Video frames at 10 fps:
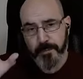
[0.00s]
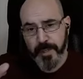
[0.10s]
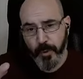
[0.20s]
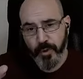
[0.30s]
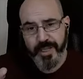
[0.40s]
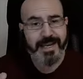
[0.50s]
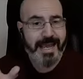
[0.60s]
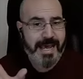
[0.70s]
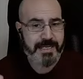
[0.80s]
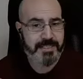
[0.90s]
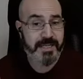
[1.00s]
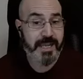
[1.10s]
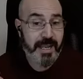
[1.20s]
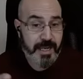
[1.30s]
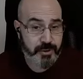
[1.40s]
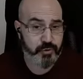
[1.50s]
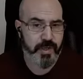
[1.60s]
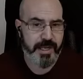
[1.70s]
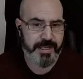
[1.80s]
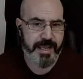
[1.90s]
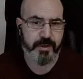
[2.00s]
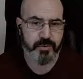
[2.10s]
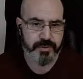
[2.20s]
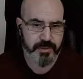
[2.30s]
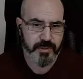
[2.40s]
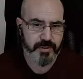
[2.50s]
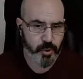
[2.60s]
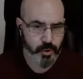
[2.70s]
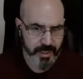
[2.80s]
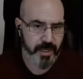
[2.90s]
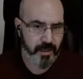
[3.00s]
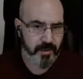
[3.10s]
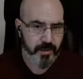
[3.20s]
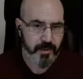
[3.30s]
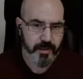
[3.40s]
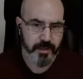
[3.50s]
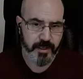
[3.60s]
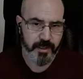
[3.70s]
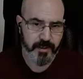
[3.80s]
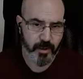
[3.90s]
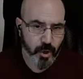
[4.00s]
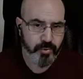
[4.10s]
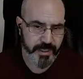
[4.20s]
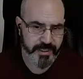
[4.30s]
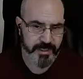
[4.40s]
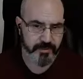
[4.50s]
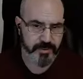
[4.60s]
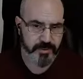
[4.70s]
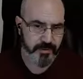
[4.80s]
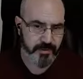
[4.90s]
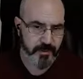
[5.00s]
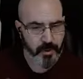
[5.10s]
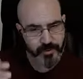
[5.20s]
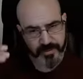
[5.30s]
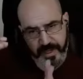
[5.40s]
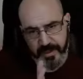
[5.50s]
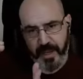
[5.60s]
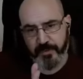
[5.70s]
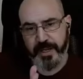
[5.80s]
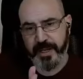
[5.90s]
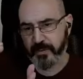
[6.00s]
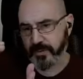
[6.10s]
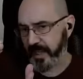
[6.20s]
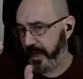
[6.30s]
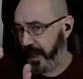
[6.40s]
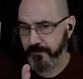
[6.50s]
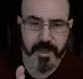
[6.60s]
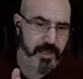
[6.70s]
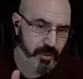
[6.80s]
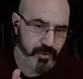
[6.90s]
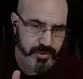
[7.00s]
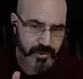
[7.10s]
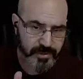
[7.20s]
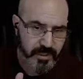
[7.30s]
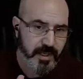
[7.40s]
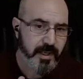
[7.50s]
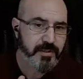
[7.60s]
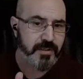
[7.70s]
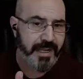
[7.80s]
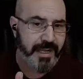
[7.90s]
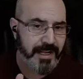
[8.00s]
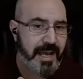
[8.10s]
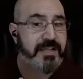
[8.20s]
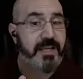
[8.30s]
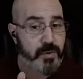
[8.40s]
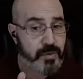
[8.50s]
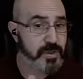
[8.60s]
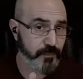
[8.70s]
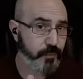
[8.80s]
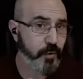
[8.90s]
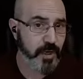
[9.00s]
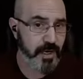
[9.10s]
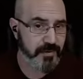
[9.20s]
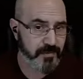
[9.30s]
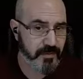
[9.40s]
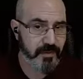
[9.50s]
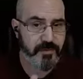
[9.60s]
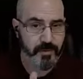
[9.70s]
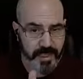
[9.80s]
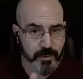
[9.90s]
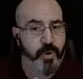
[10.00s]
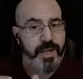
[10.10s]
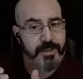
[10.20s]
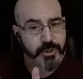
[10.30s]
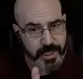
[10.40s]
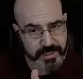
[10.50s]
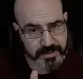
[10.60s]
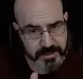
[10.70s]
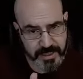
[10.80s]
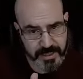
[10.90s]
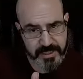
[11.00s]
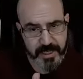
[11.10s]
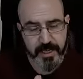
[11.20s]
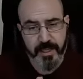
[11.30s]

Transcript: People can add an extra account to their own account, because every account can have many users. So they can add a user for us so that we can check the data.